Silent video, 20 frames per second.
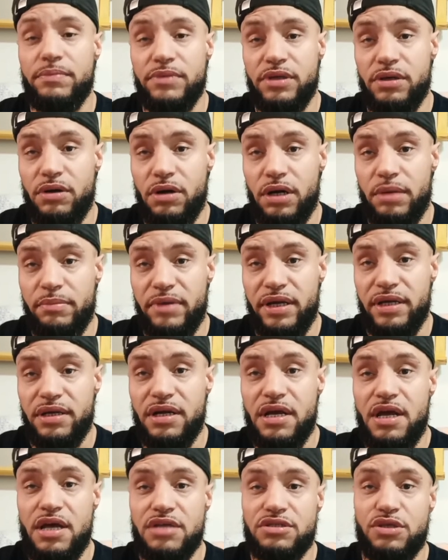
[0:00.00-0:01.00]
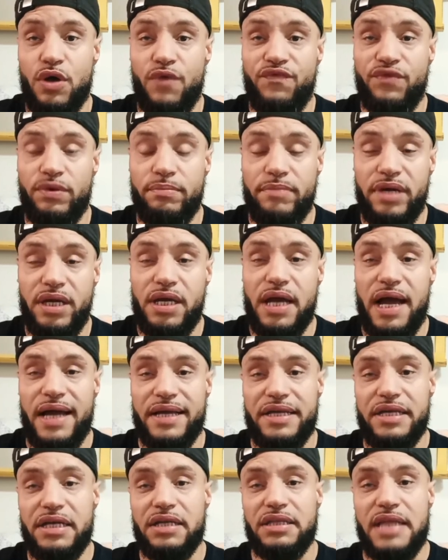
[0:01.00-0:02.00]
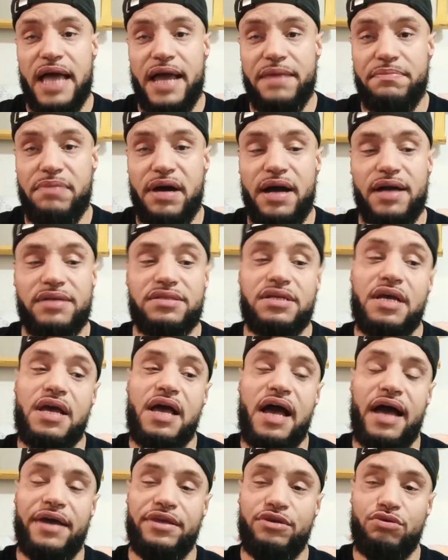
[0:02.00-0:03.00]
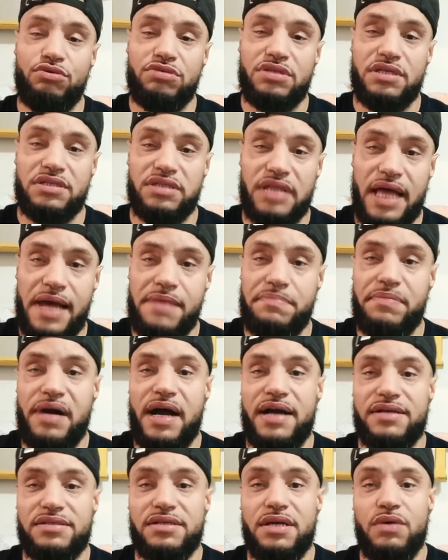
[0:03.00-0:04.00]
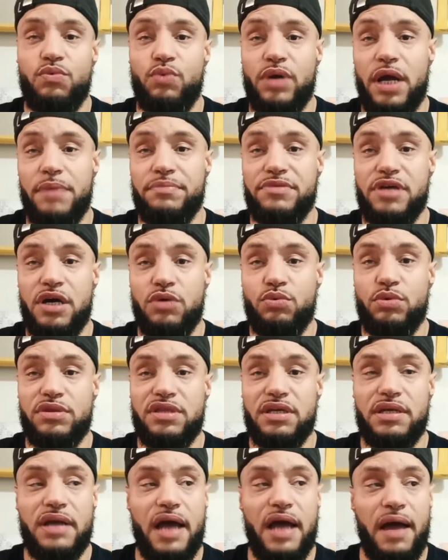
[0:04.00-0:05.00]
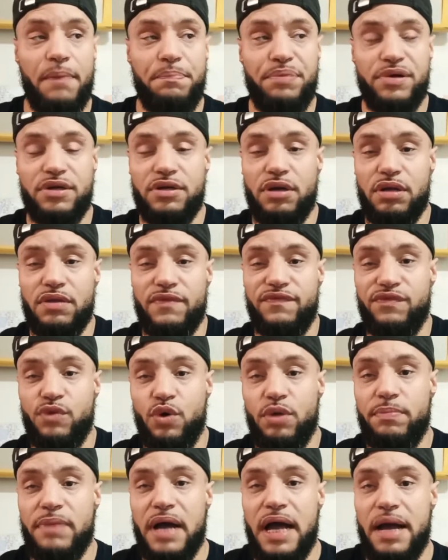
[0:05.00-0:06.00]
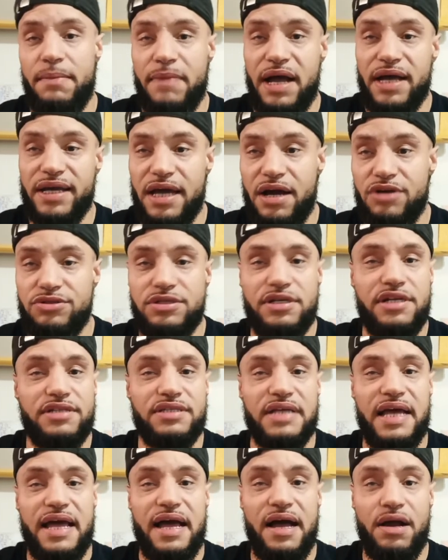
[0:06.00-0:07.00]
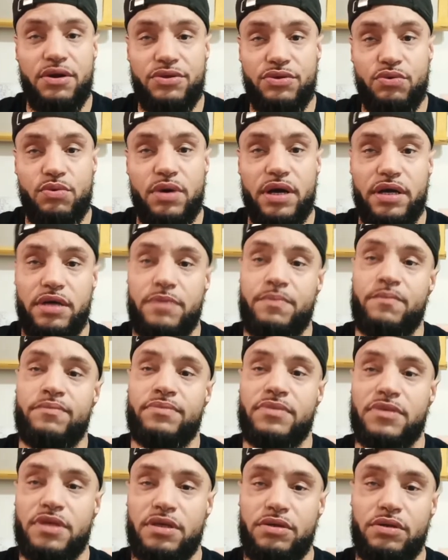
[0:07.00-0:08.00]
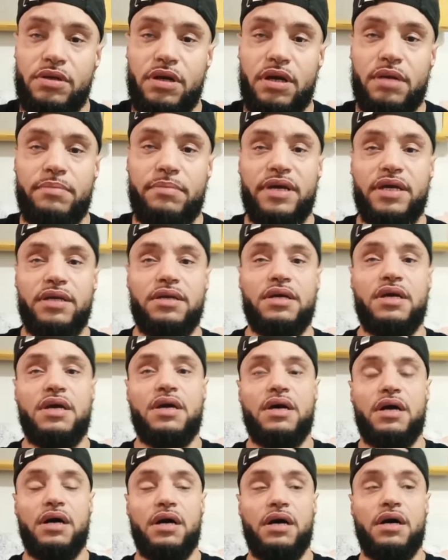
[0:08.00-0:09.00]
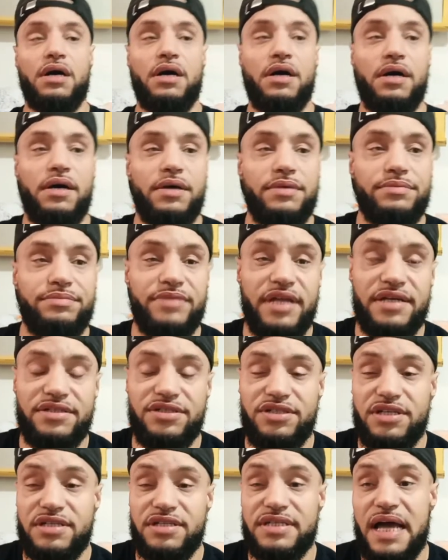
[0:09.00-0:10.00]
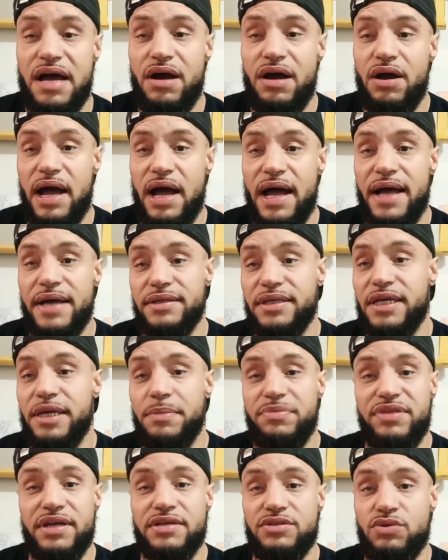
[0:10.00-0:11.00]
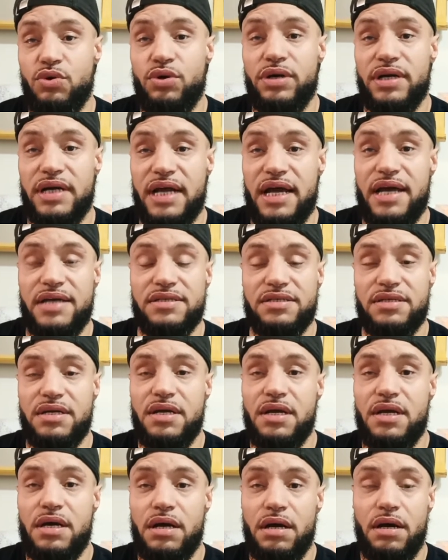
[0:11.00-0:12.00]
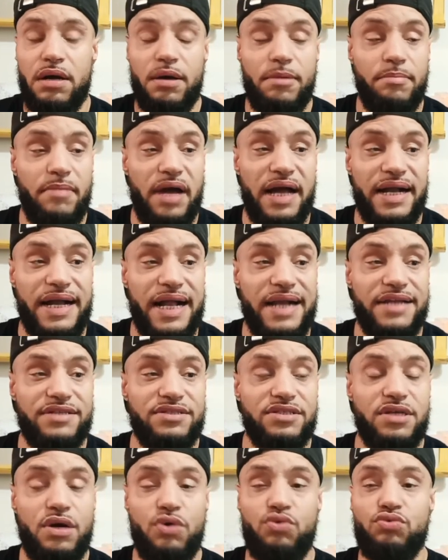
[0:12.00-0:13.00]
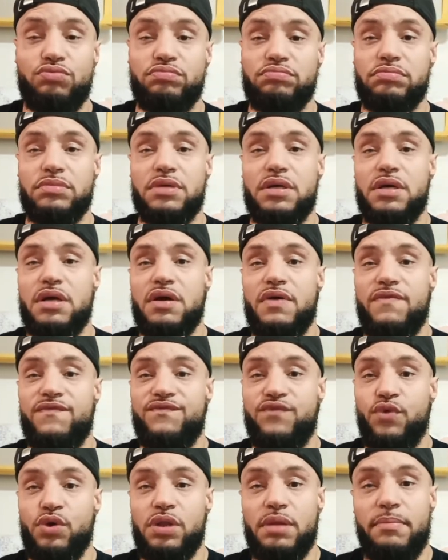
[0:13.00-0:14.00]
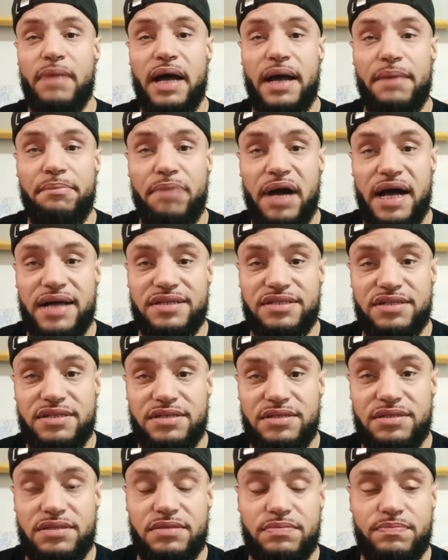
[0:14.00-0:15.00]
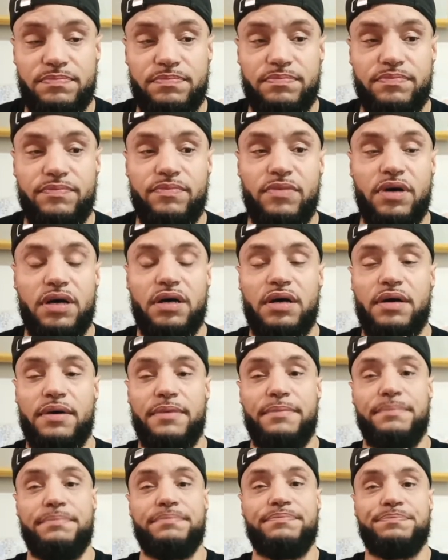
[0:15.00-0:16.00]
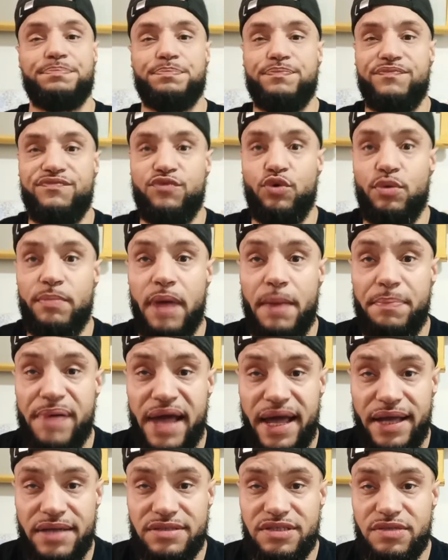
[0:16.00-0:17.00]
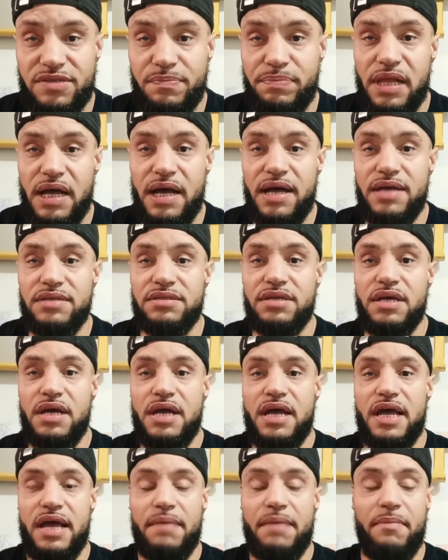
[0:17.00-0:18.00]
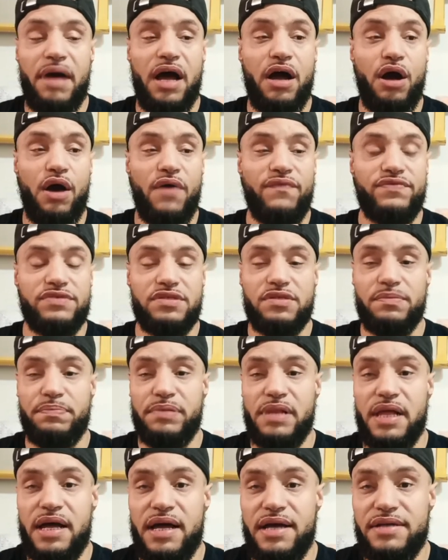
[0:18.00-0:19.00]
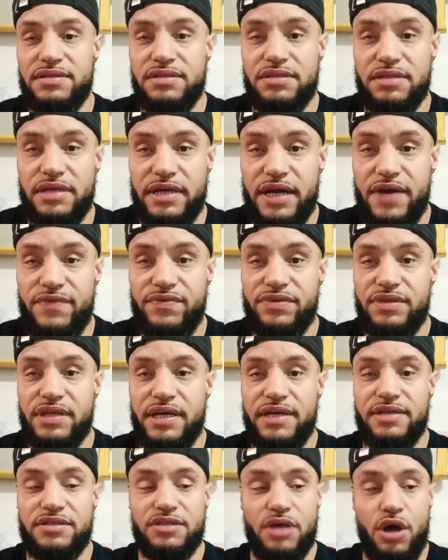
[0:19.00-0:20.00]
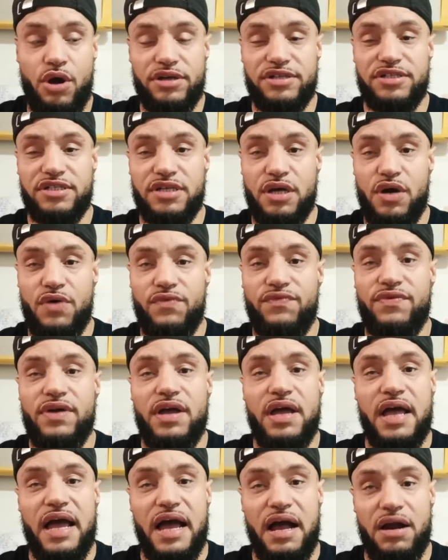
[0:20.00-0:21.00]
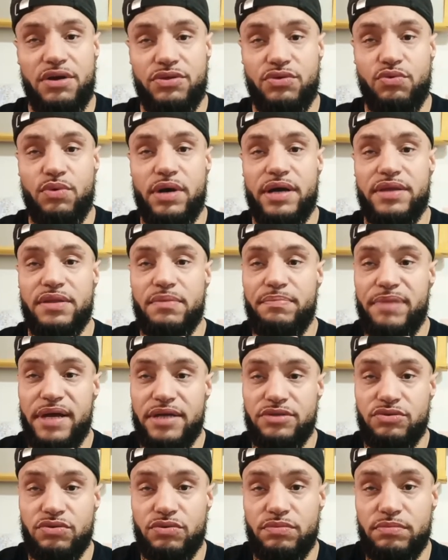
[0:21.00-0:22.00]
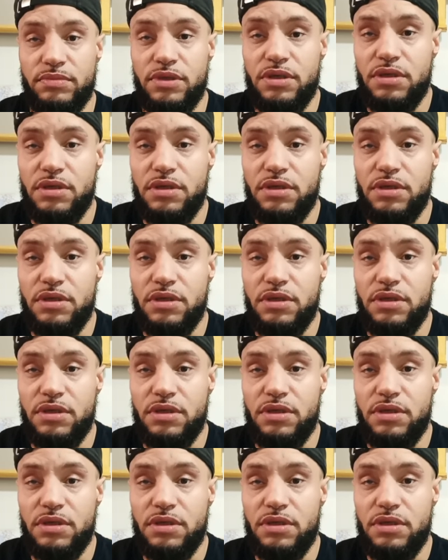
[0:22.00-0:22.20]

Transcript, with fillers: You know what I mean? So for me, I get a light box. I use this light box. When I'm done with it, I put it on the floor behind my couch and it's out of the way. You know what I mean? Uh, that's just how I keep things organized. Um, I got a tote full of my boxes um, for my packing supplies and my office supplies and everything is on a shelf out of the way in the bedroom.